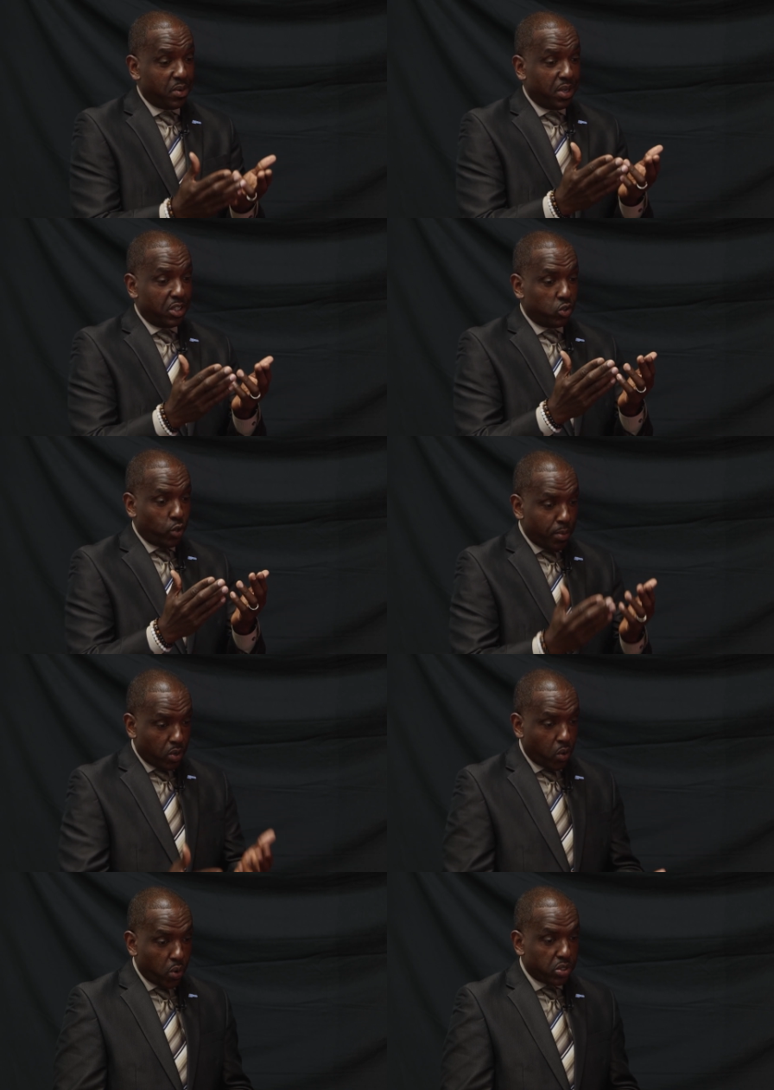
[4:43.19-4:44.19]
the treatment
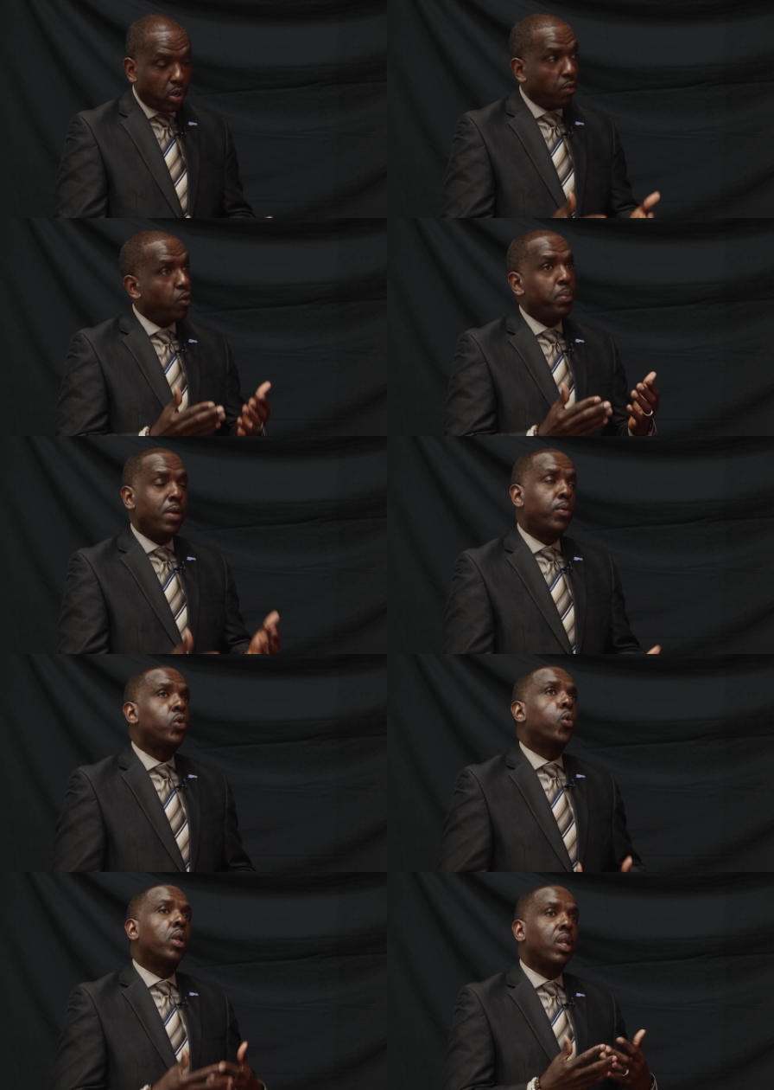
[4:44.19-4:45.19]
courts are for people
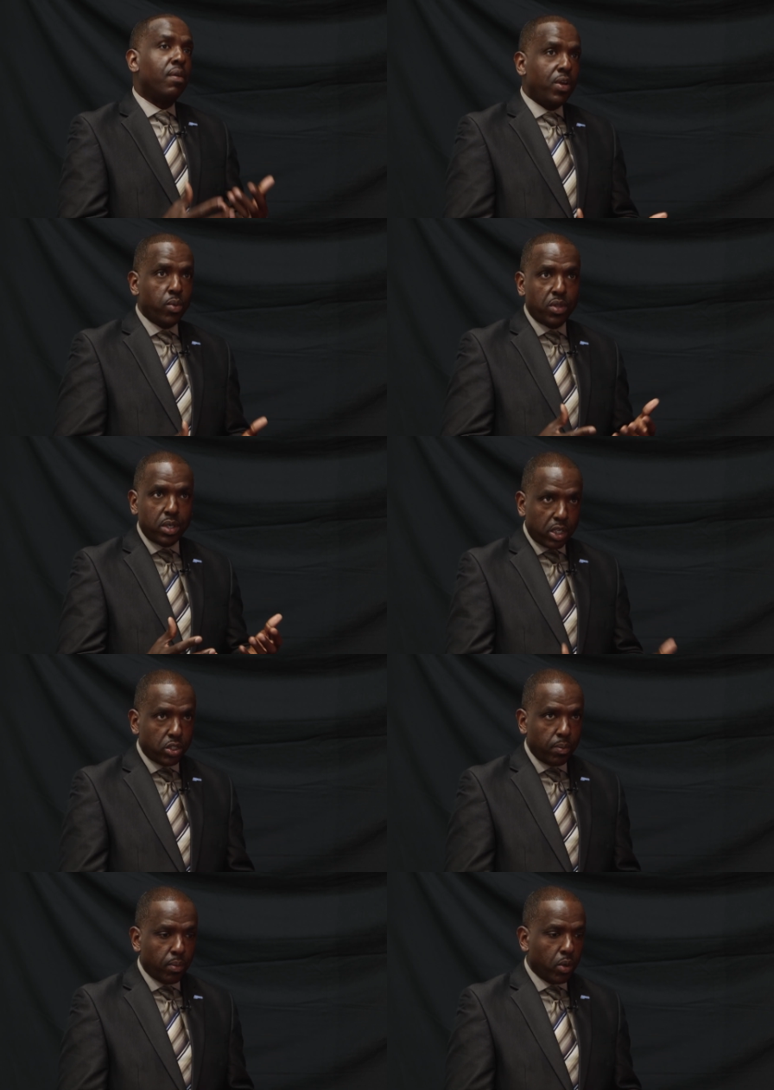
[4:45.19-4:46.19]
who are living with
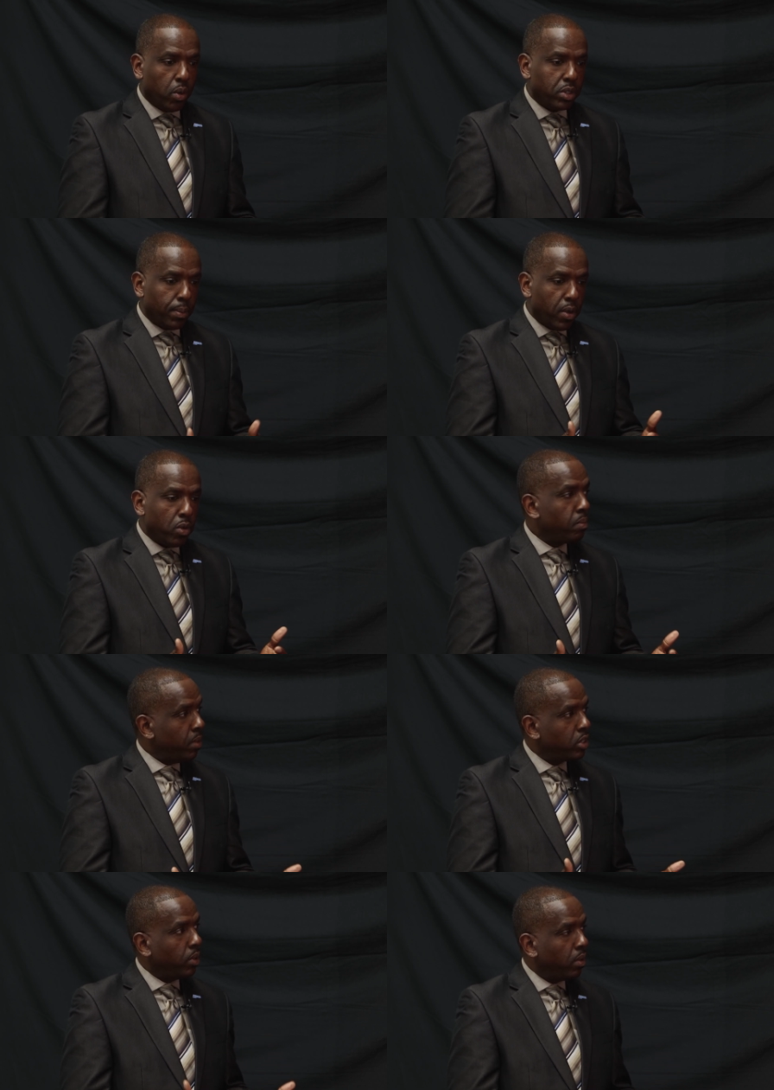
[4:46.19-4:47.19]
addiction or some other
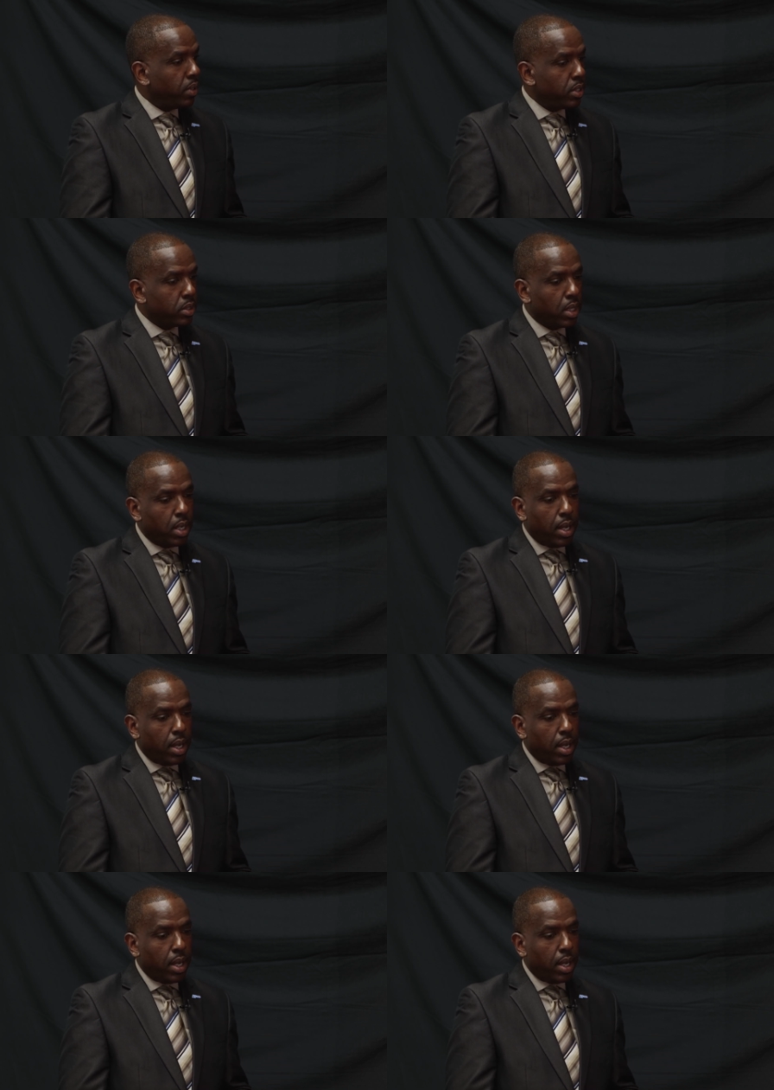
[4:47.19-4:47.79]
mental illness